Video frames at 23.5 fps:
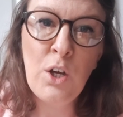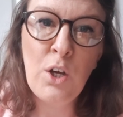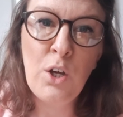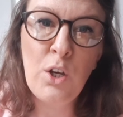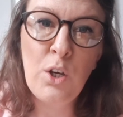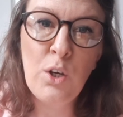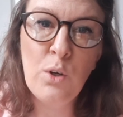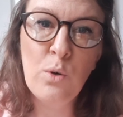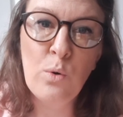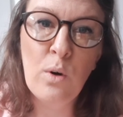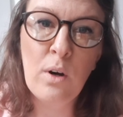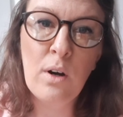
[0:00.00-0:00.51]

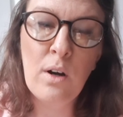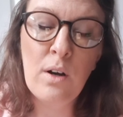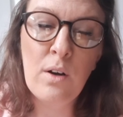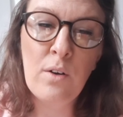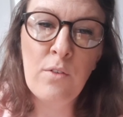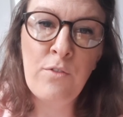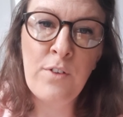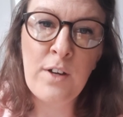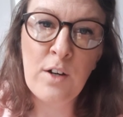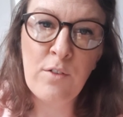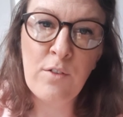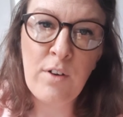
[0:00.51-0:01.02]
who
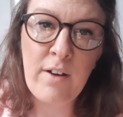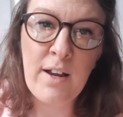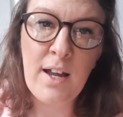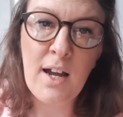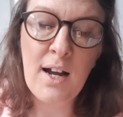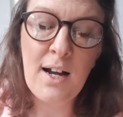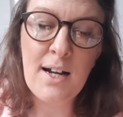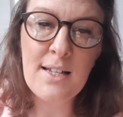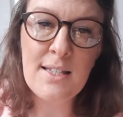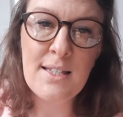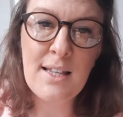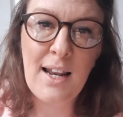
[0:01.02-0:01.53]
feel very
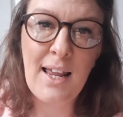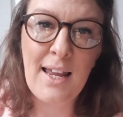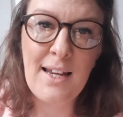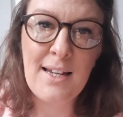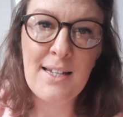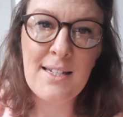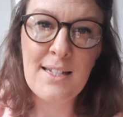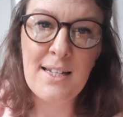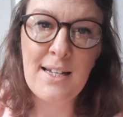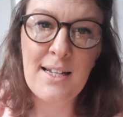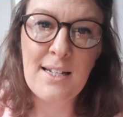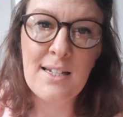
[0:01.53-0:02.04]

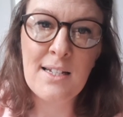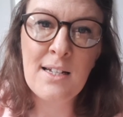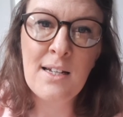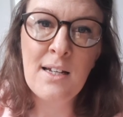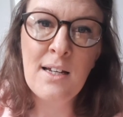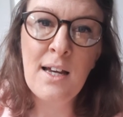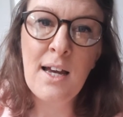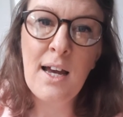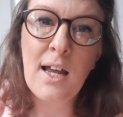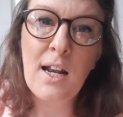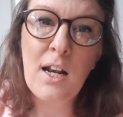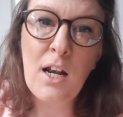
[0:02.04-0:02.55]
isolated
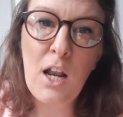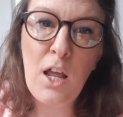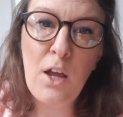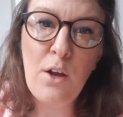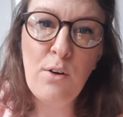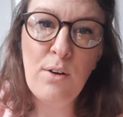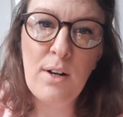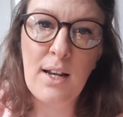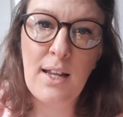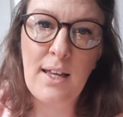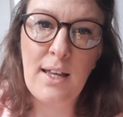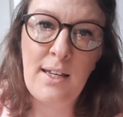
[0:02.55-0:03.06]
and
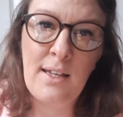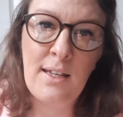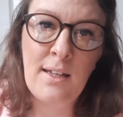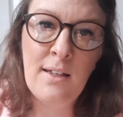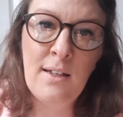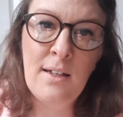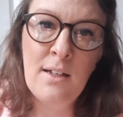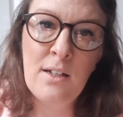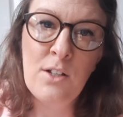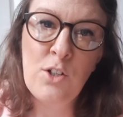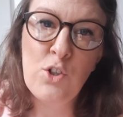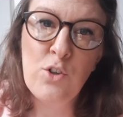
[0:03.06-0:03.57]
lonely
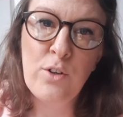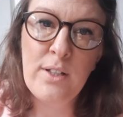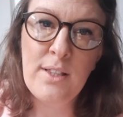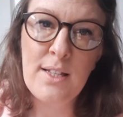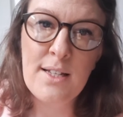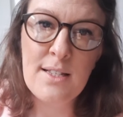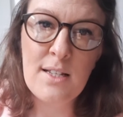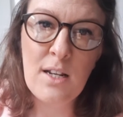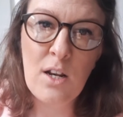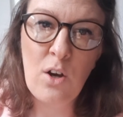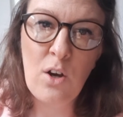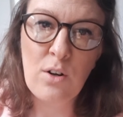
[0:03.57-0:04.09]
during
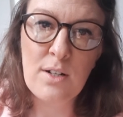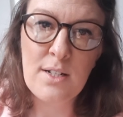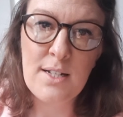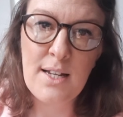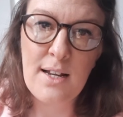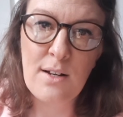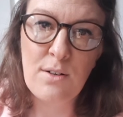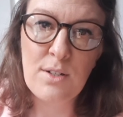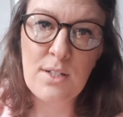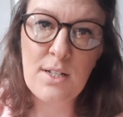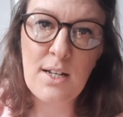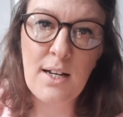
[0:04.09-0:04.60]
this
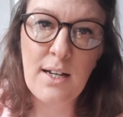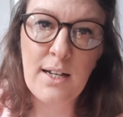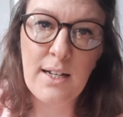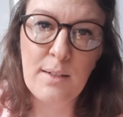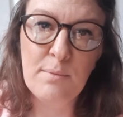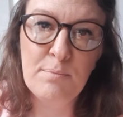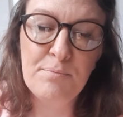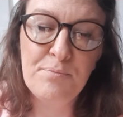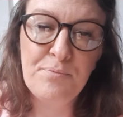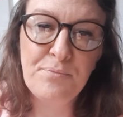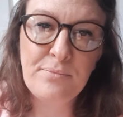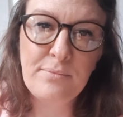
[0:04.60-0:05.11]
lockdown
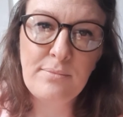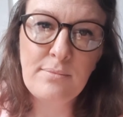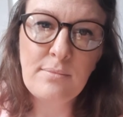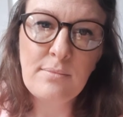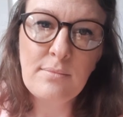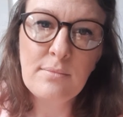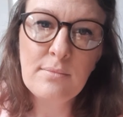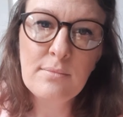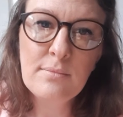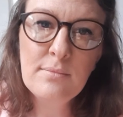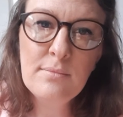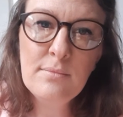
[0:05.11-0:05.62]
time.
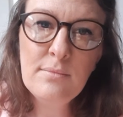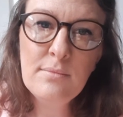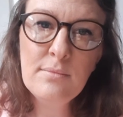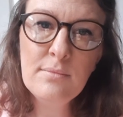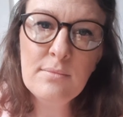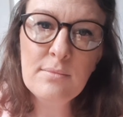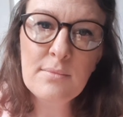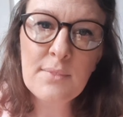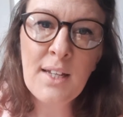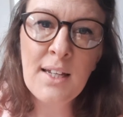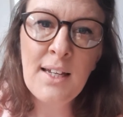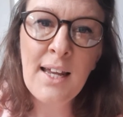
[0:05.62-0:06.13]

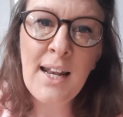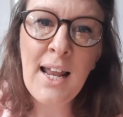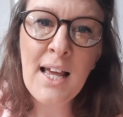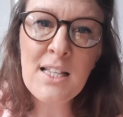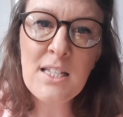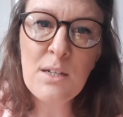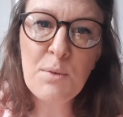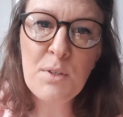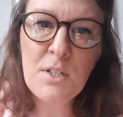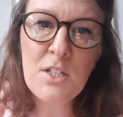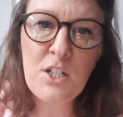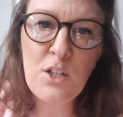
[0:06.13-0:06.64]
And
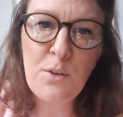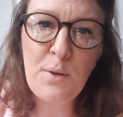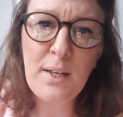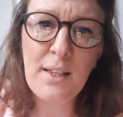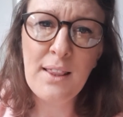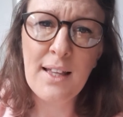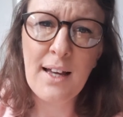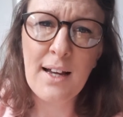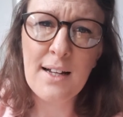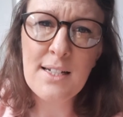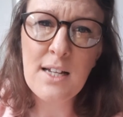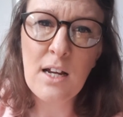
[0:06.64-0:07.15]
as I was
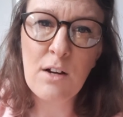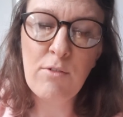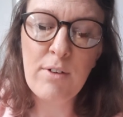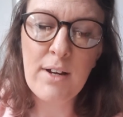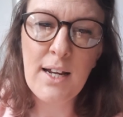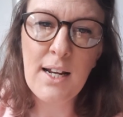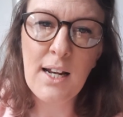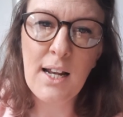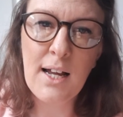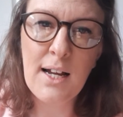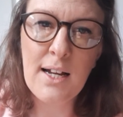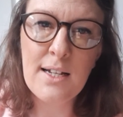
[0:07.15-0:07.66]
doing that, I
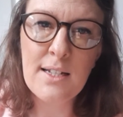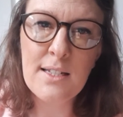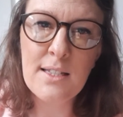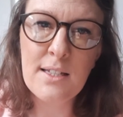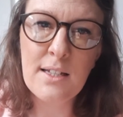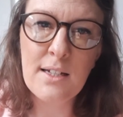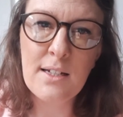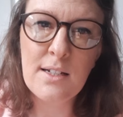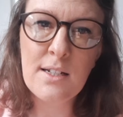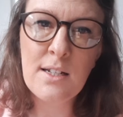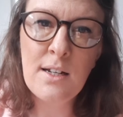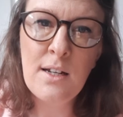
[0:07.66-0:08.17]
realised
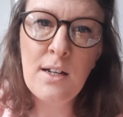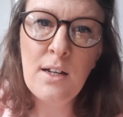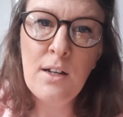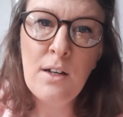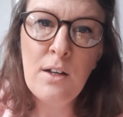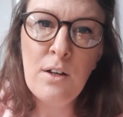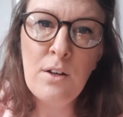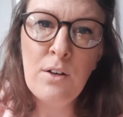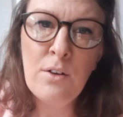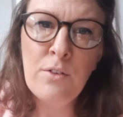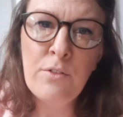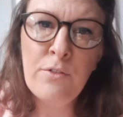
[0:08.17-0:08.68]
that
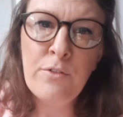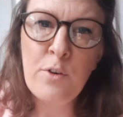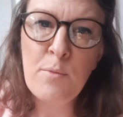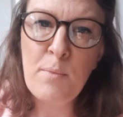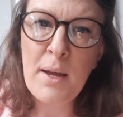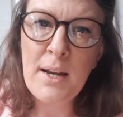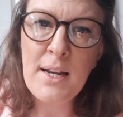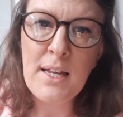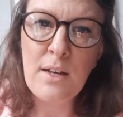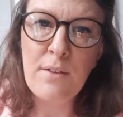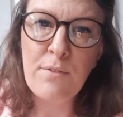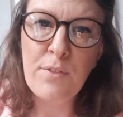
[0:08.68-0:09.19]
for
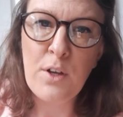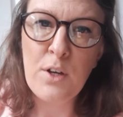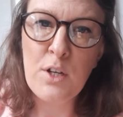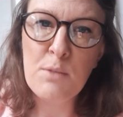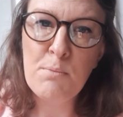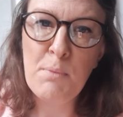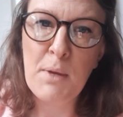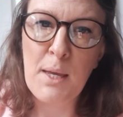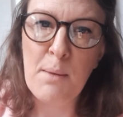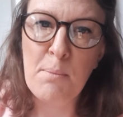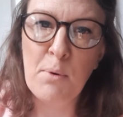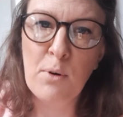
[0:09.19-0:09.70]
many of those
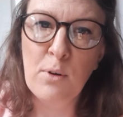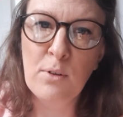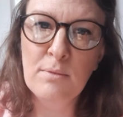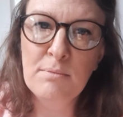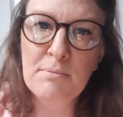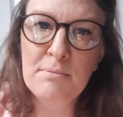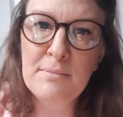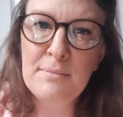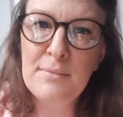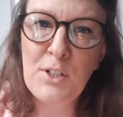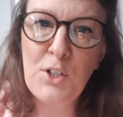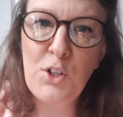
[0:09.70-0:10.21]
people,
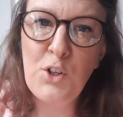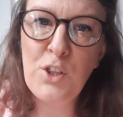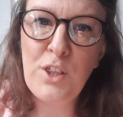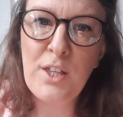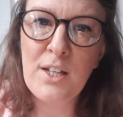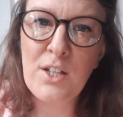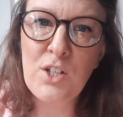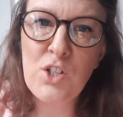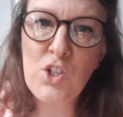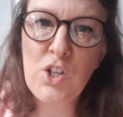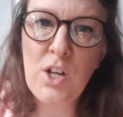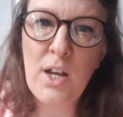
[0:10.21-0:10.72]

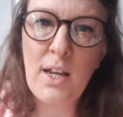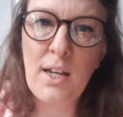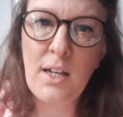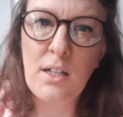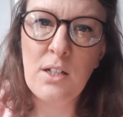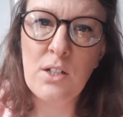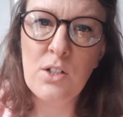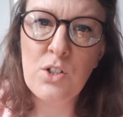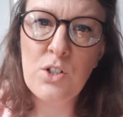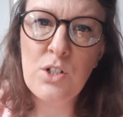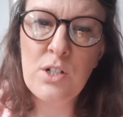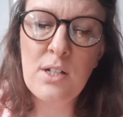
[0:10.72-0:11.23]
nothing's
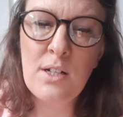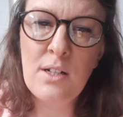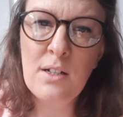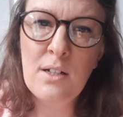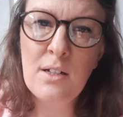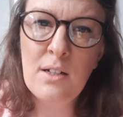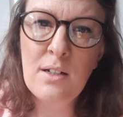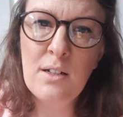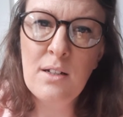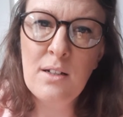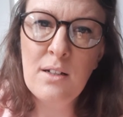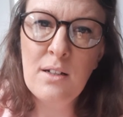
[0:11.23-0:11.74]
changed.
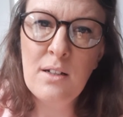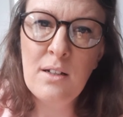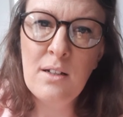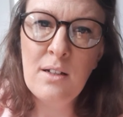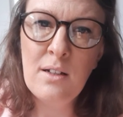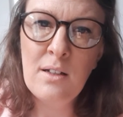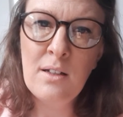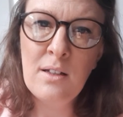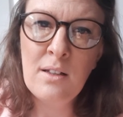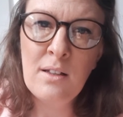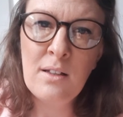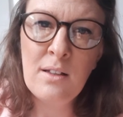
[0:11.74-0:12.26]

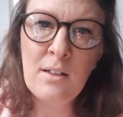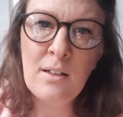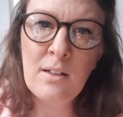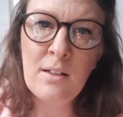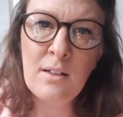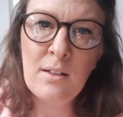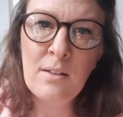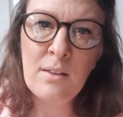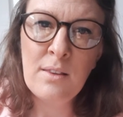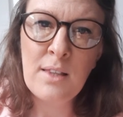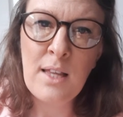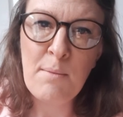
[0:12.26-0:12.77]

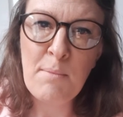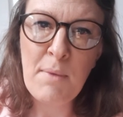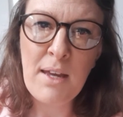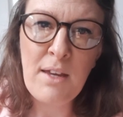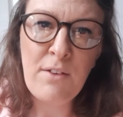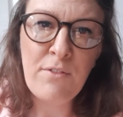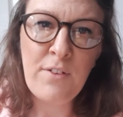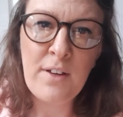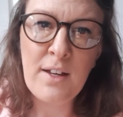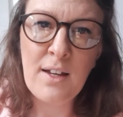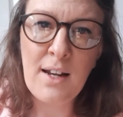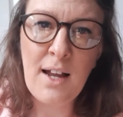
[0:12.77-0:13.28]
They may
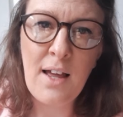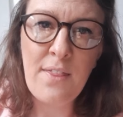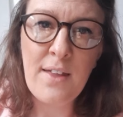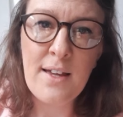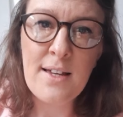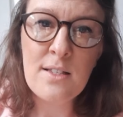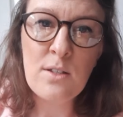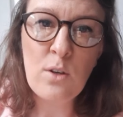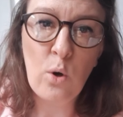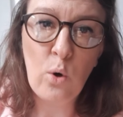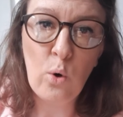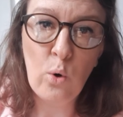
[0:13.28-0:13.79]
feel like
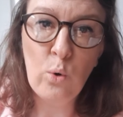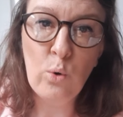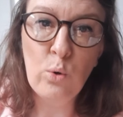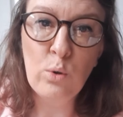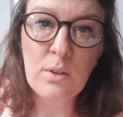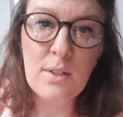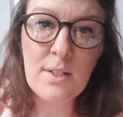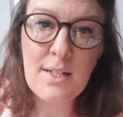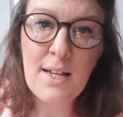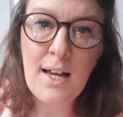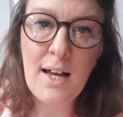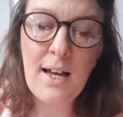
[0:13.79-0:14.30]
this all
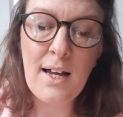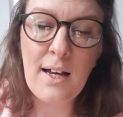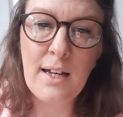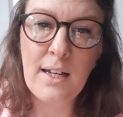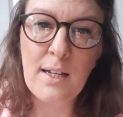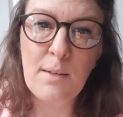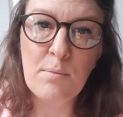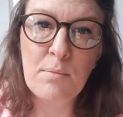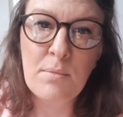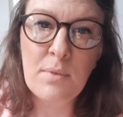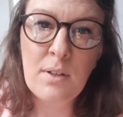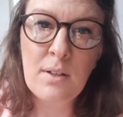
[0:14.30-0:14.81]
the
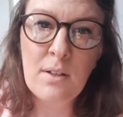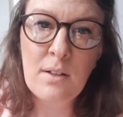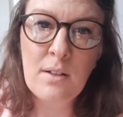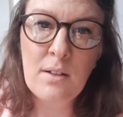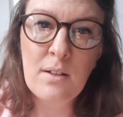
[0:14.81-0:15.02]
time.